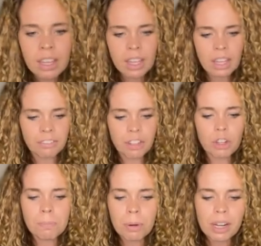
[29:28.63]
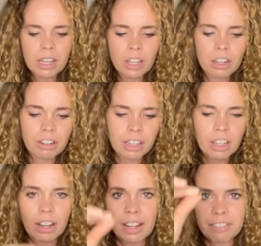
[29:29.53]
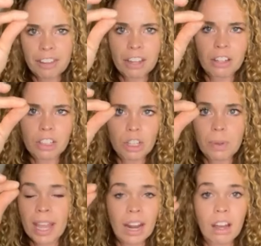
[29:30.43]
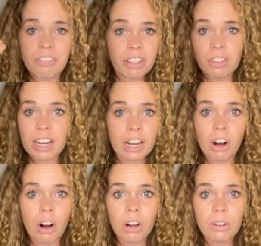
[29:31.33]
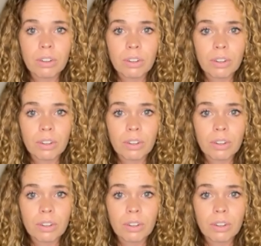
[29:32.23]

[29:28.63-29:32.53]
If you put it in your fingers and you cannot feel it at all,